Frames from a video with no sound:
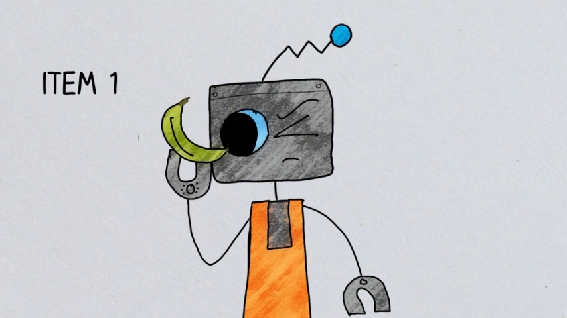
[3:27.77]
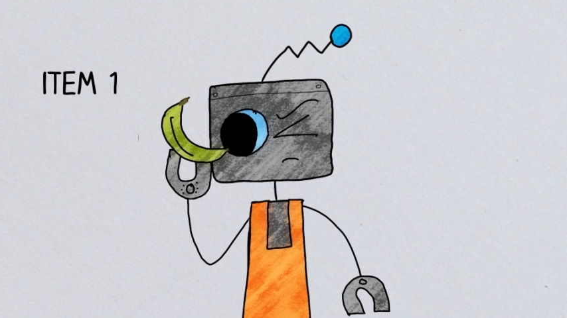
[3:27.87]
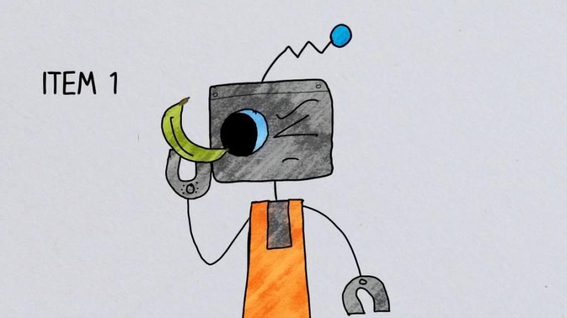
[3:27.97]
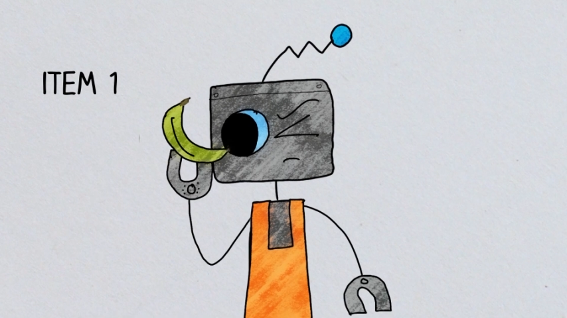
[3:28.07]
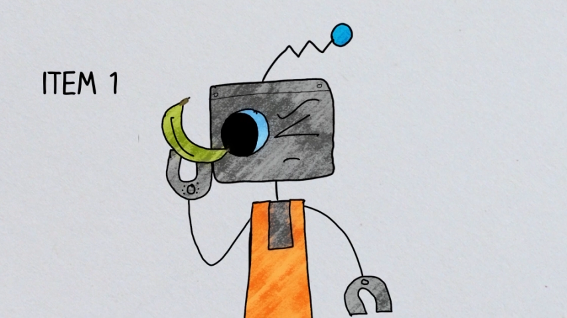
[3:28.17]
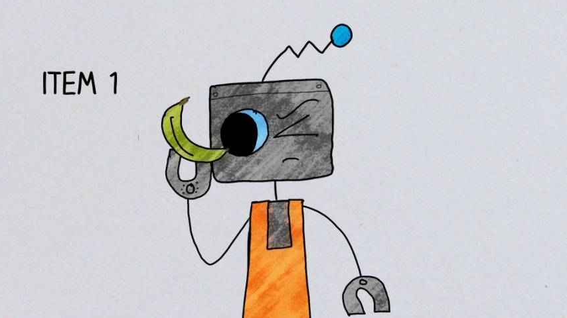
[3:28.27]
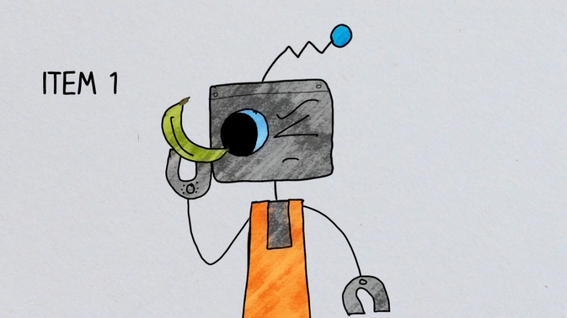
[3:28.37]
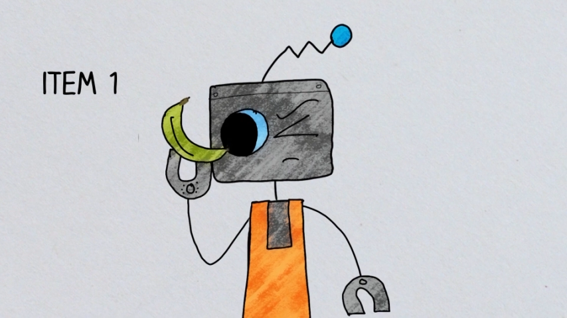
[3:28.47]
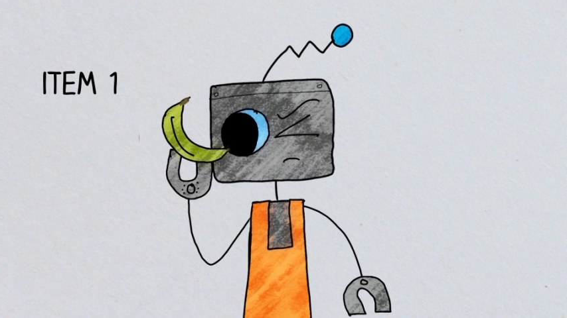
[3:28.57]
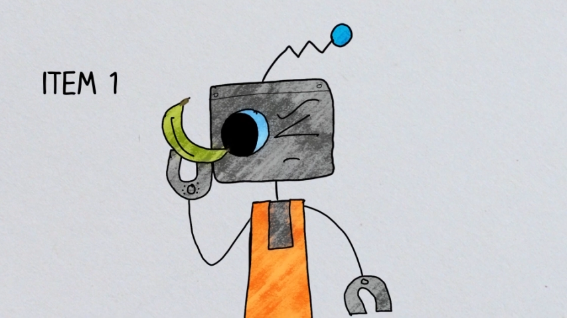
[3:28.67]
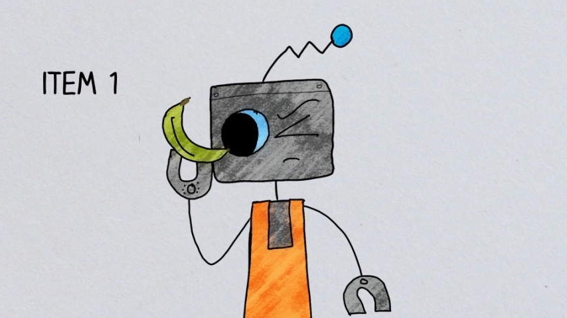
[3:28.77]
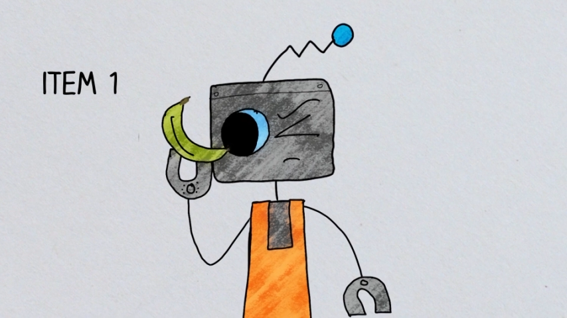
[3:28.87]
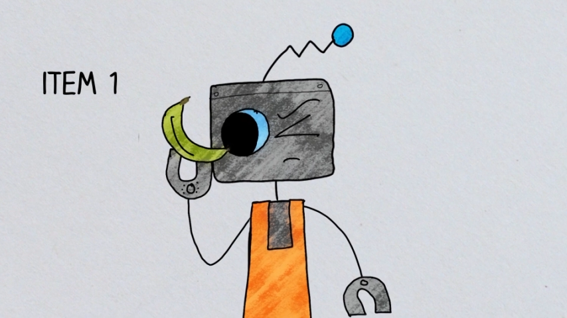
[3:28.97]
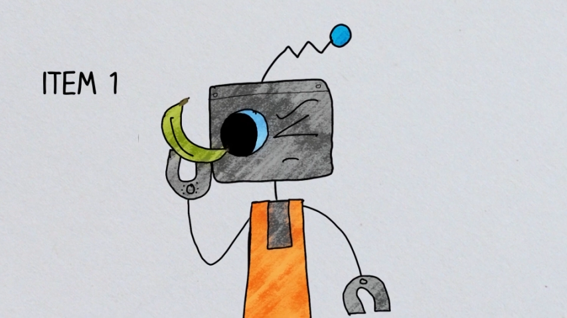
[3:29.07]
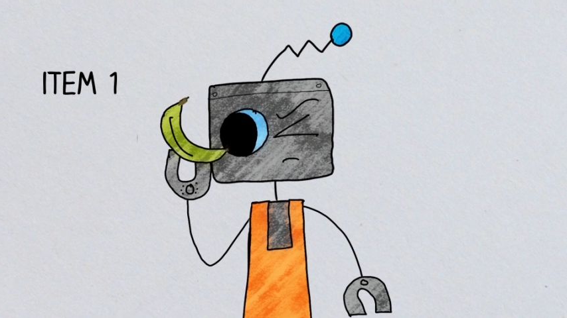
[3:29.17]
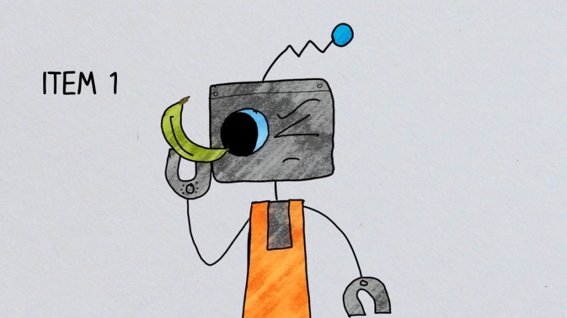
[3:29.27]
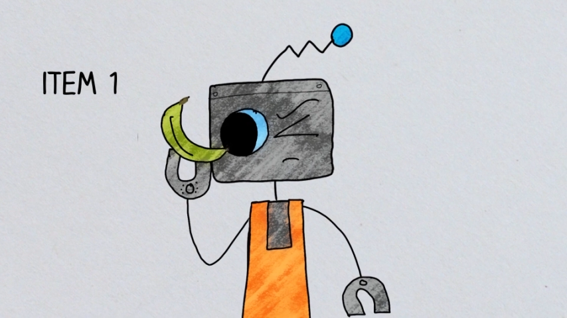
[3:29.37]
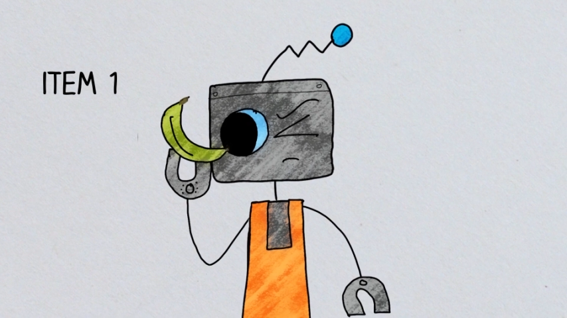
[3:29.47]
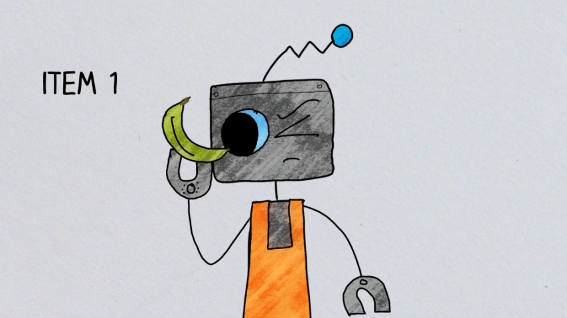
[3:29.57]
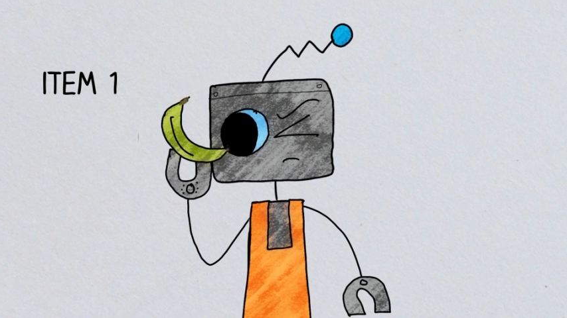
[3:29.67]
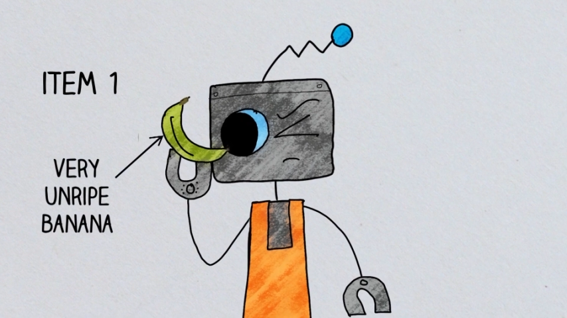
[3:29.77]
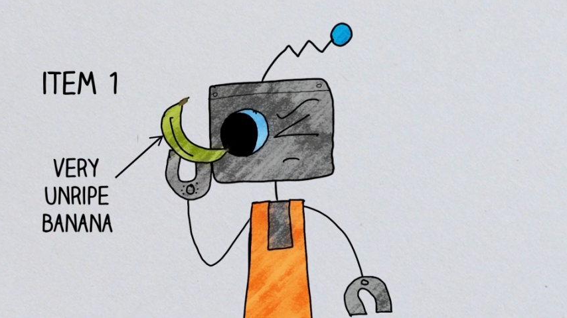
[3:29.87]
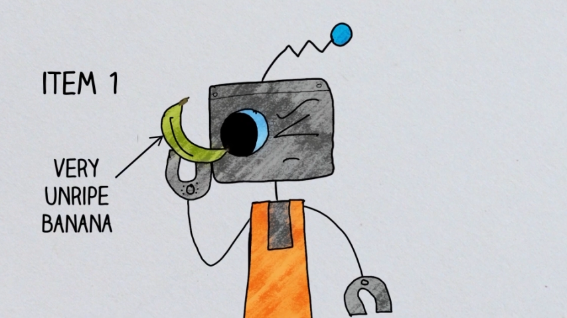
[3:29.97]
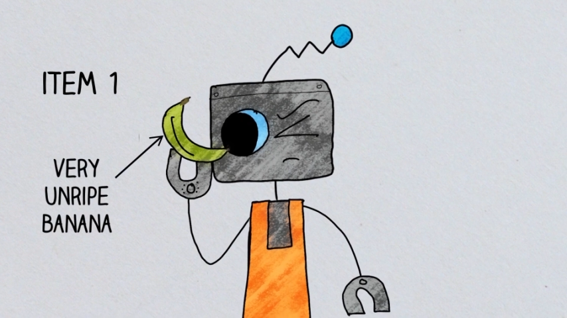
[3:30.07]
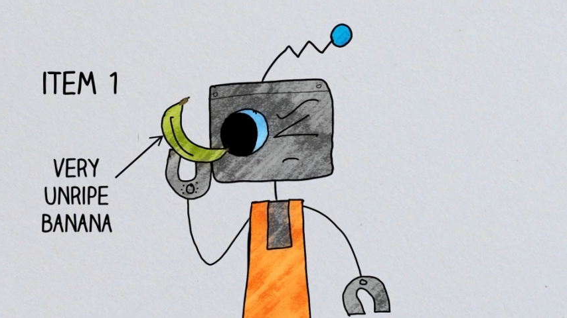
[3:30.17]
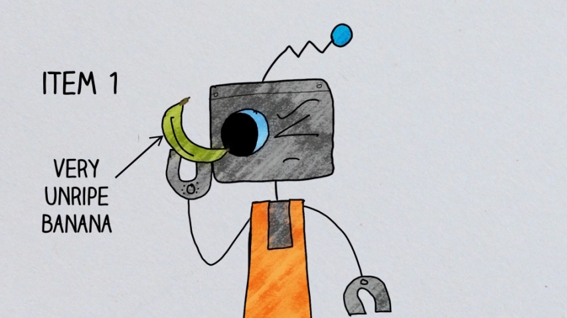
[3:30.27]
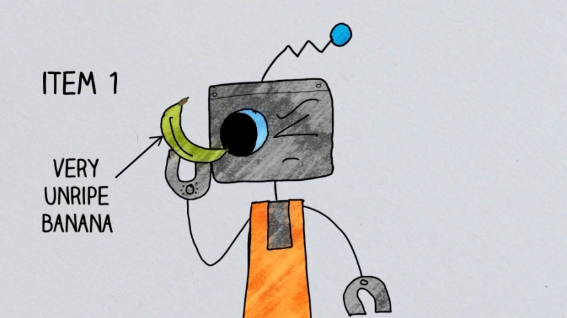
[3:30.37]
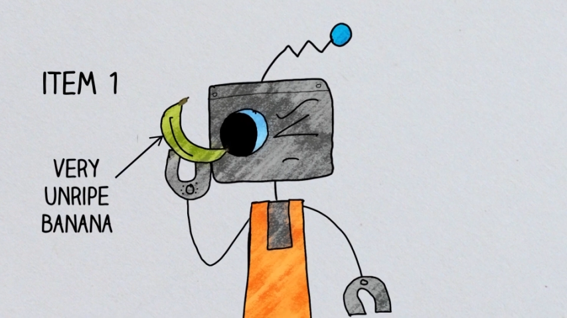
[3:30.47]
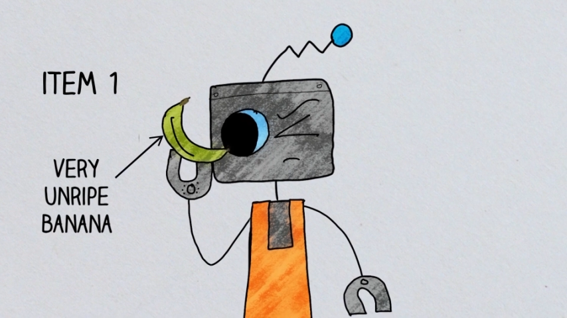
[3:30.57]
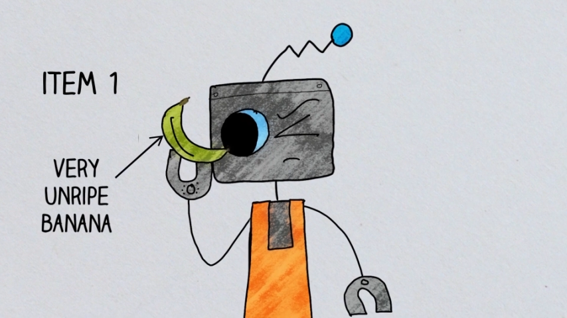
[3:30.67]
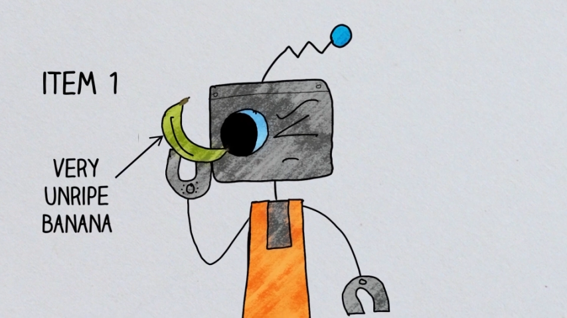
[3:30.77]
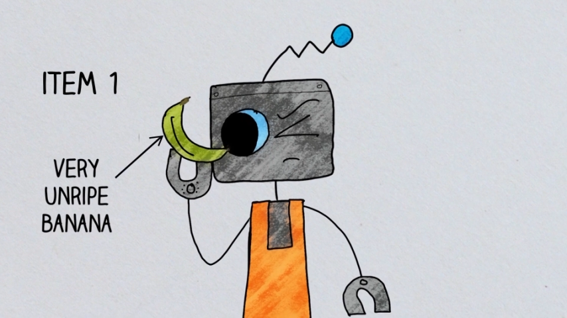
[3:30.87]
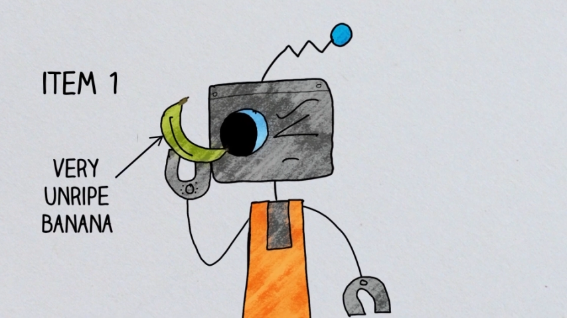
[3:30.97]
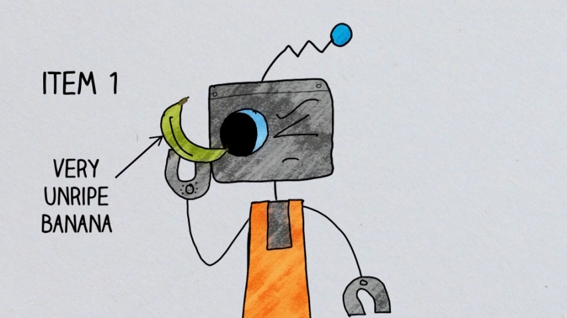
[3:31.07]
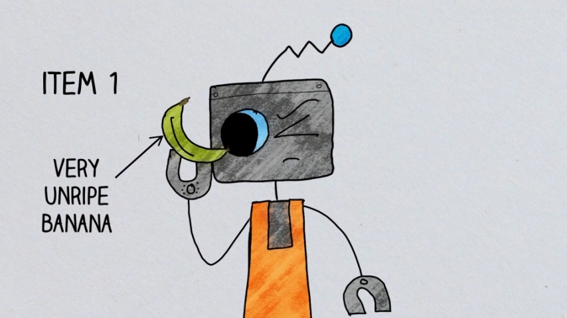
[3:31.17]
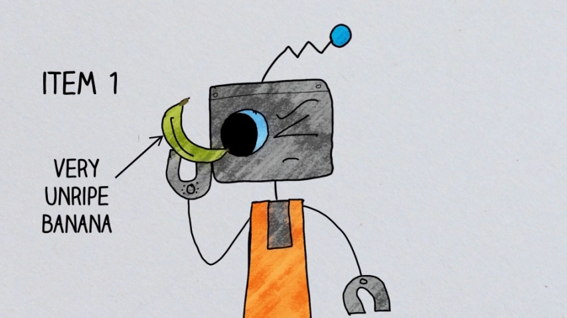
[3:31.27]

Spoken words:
No face is visible, so there are no lips to read.